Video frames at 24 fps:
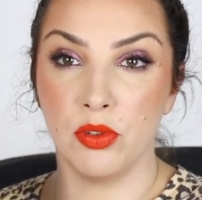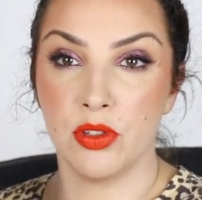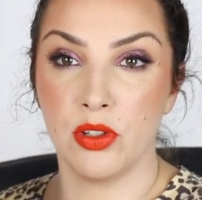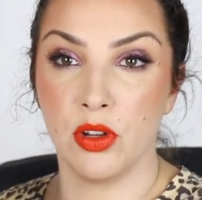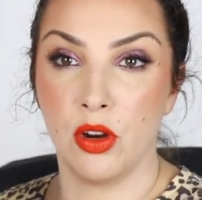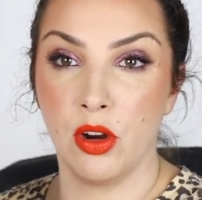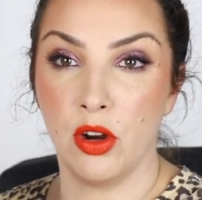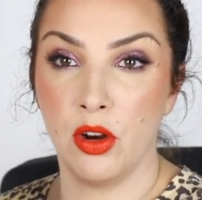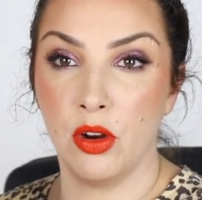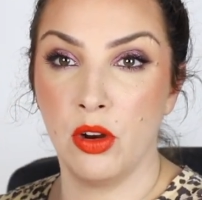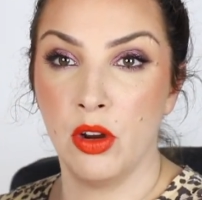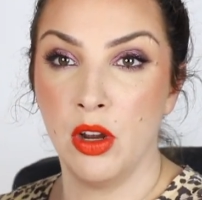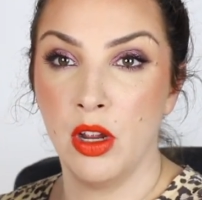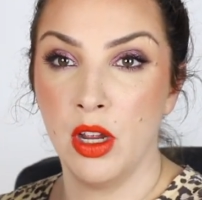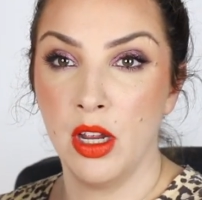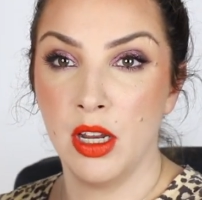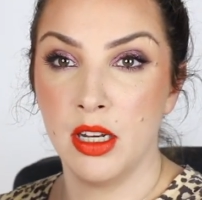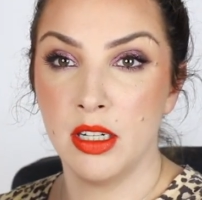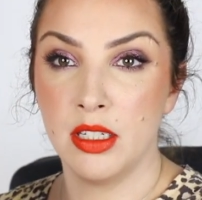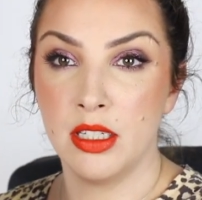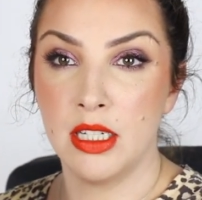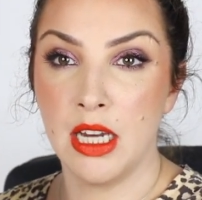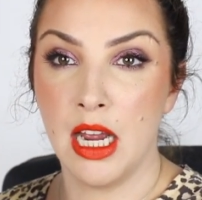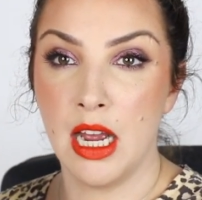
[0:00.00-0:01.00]
So
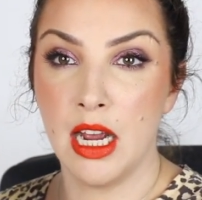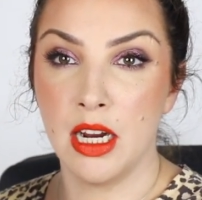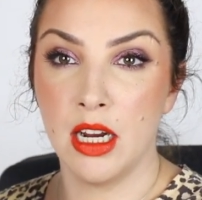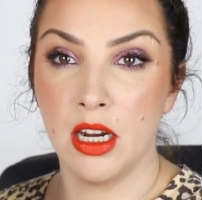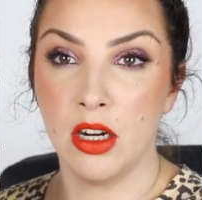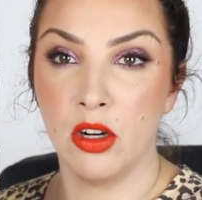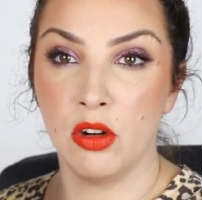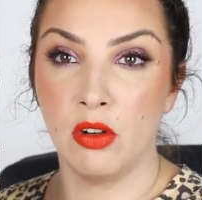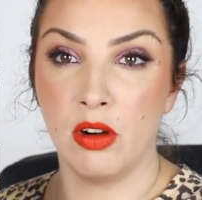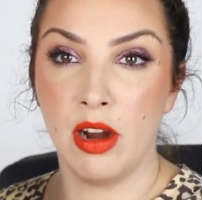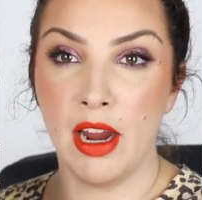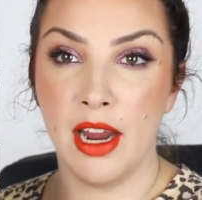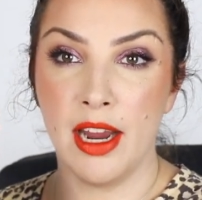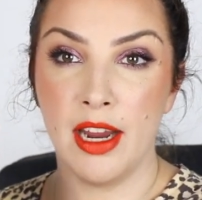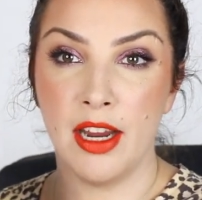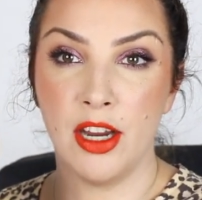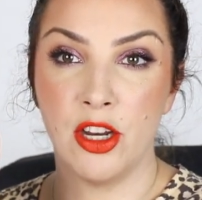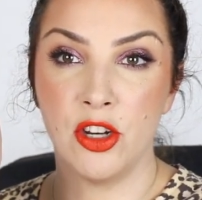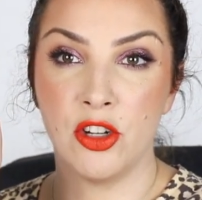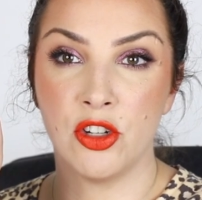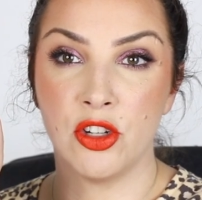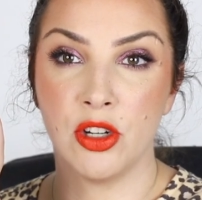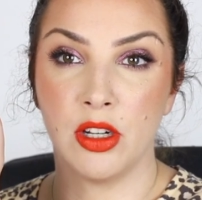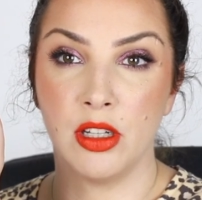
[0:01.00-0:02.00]
darker
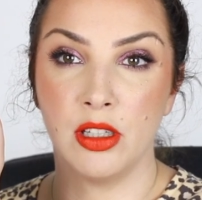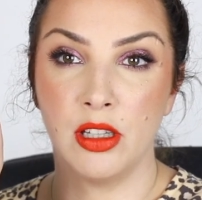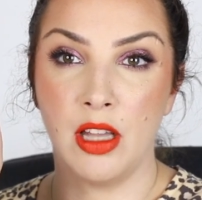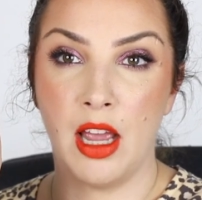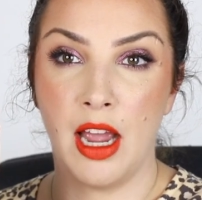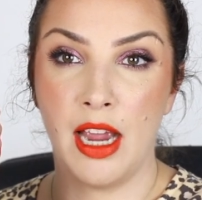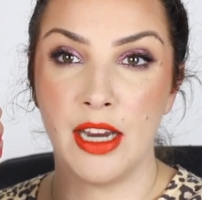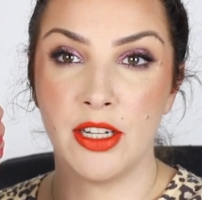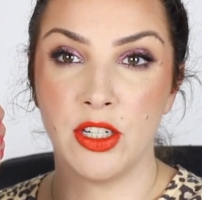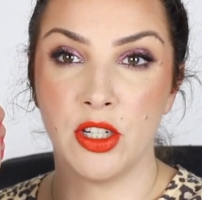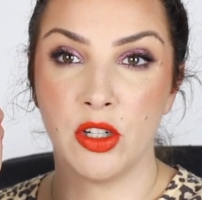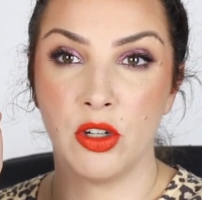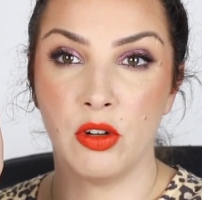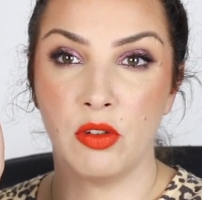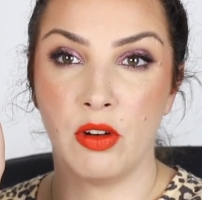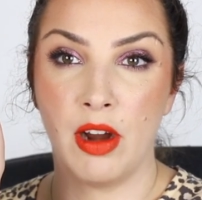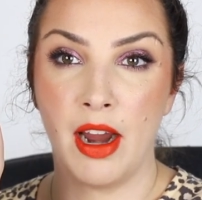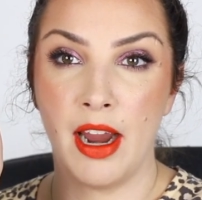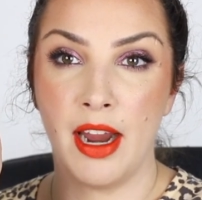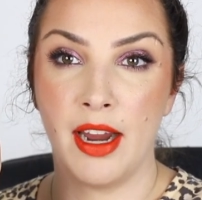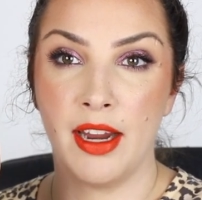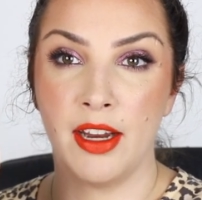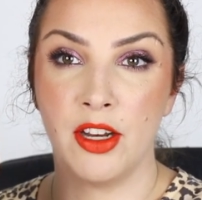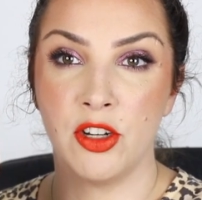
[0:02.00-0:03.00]
grayish, lighter
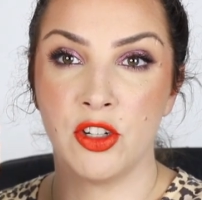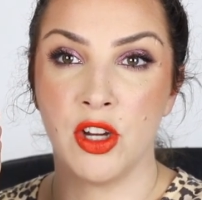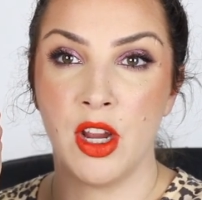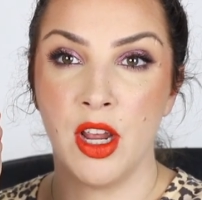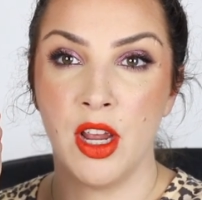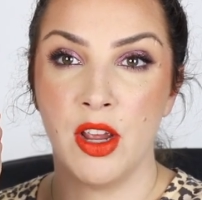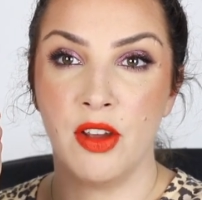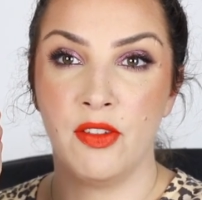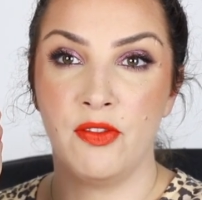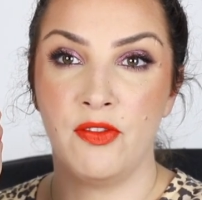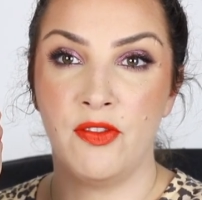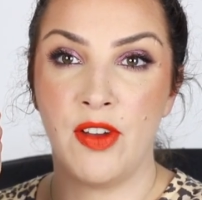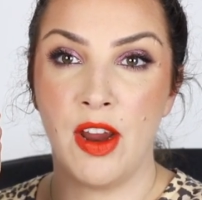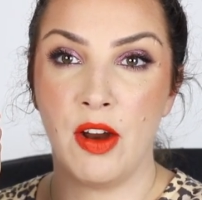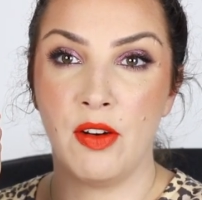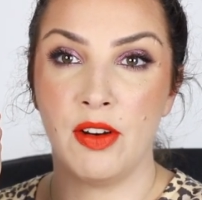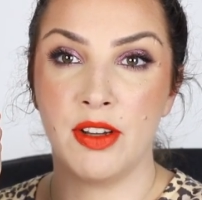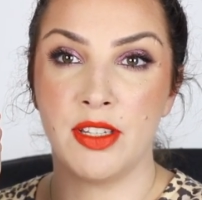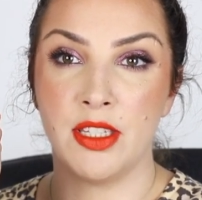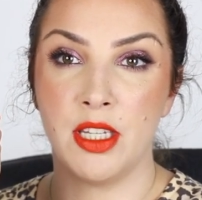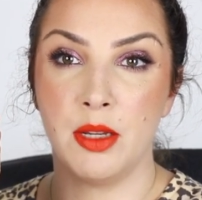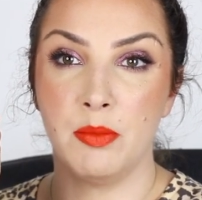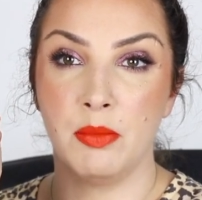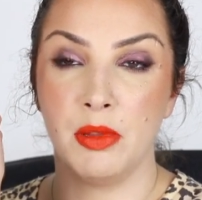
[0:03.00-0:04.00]
grayish, very
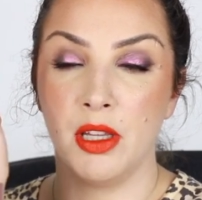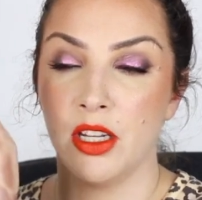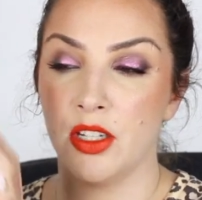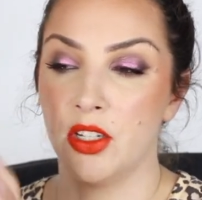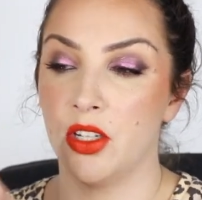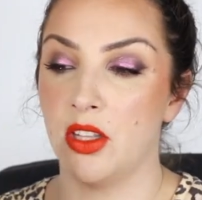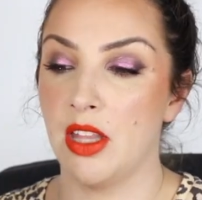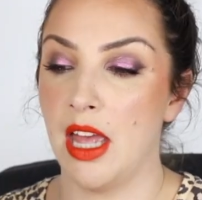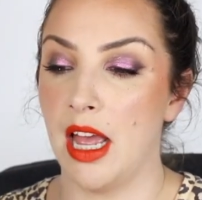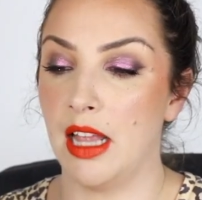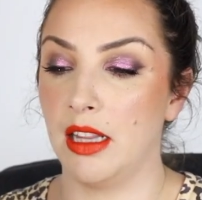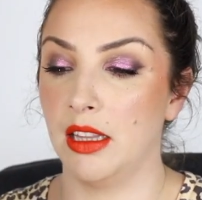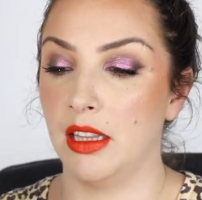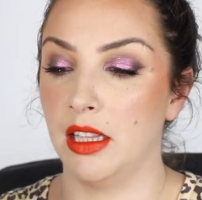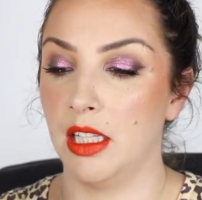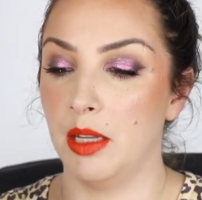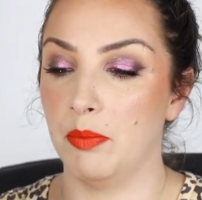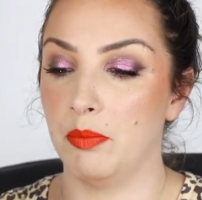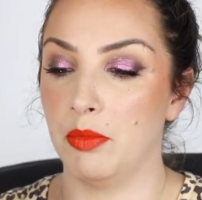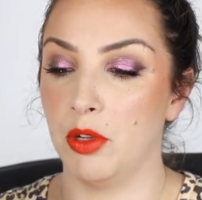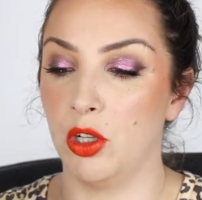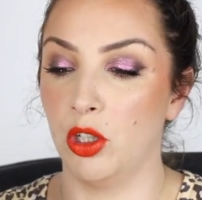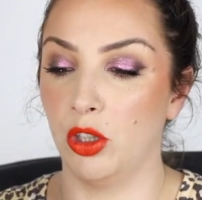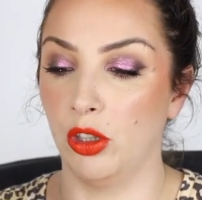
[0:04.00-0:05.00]
similar to that
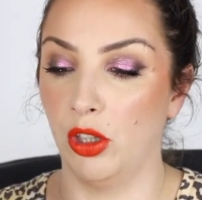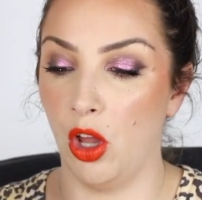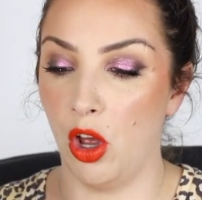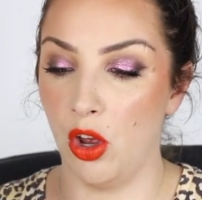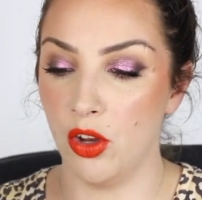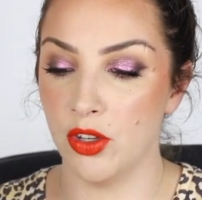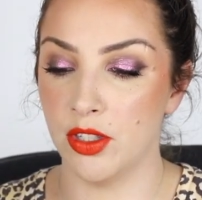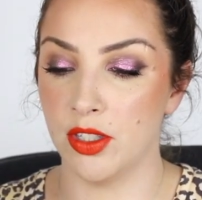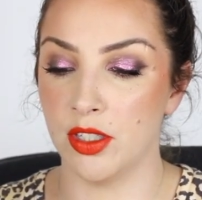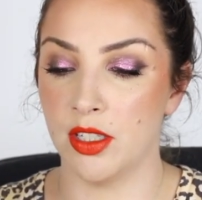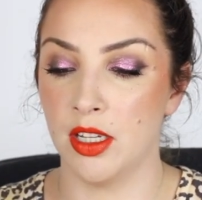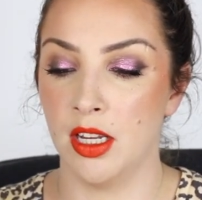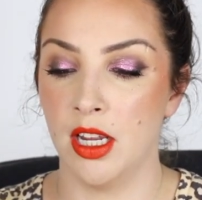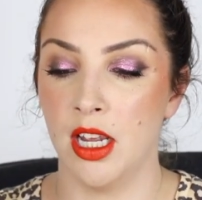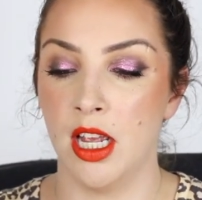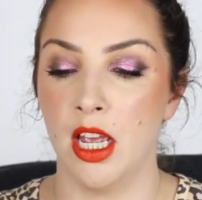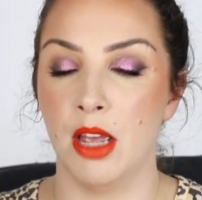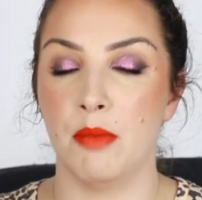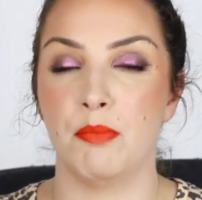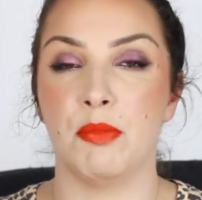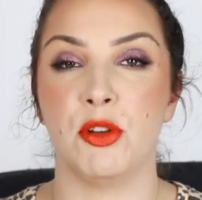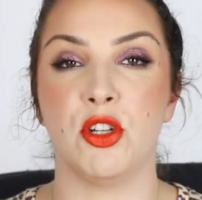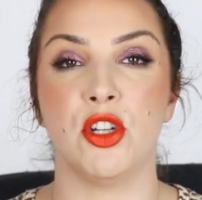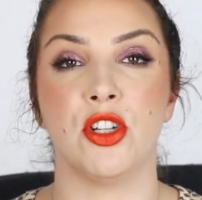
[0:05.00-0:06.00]
lip gloss,
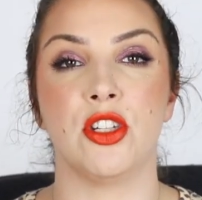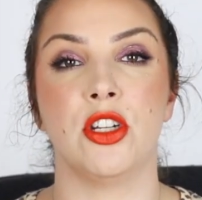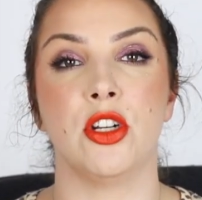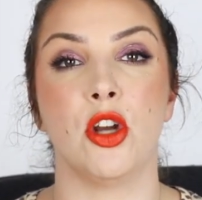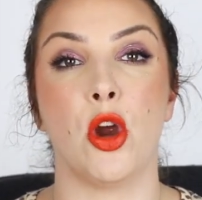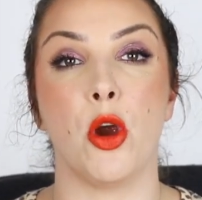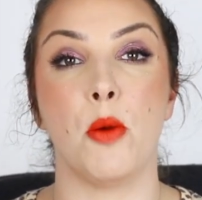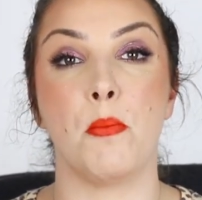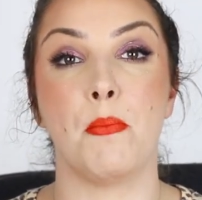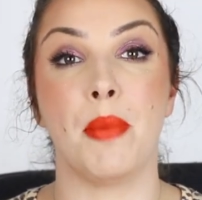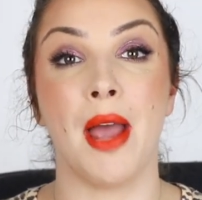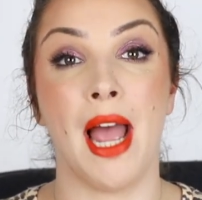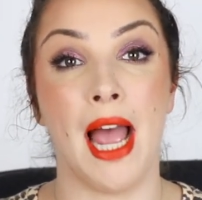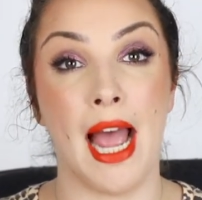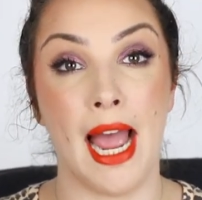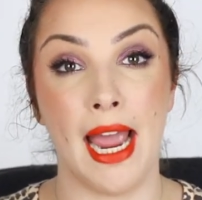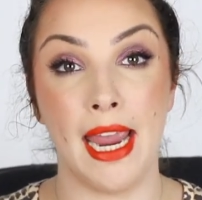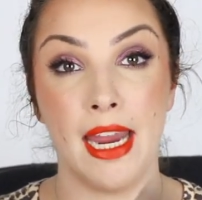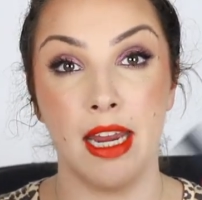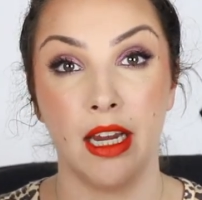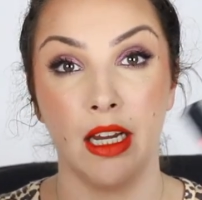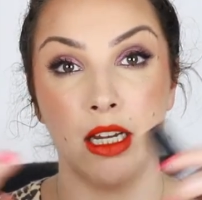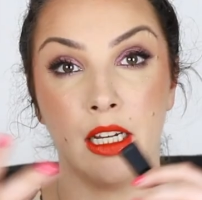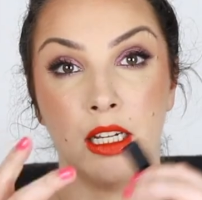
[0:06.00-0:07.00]
but just an
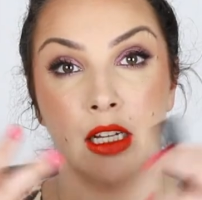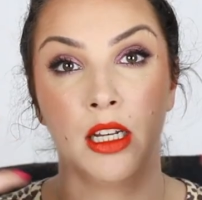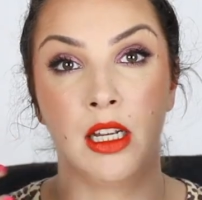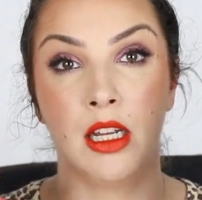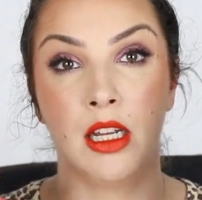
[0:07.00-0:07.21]
opaque